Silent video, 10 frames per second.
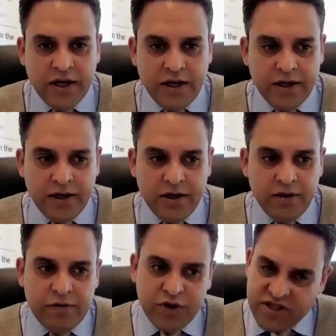
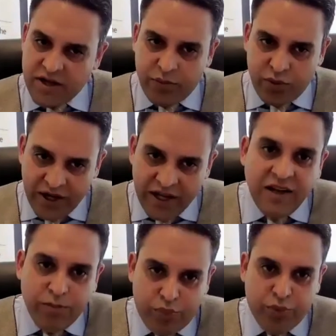for example,
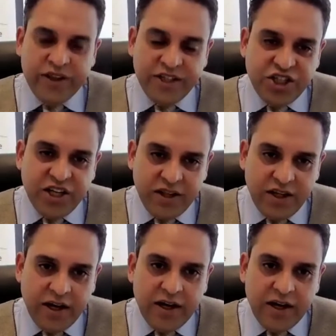in British India,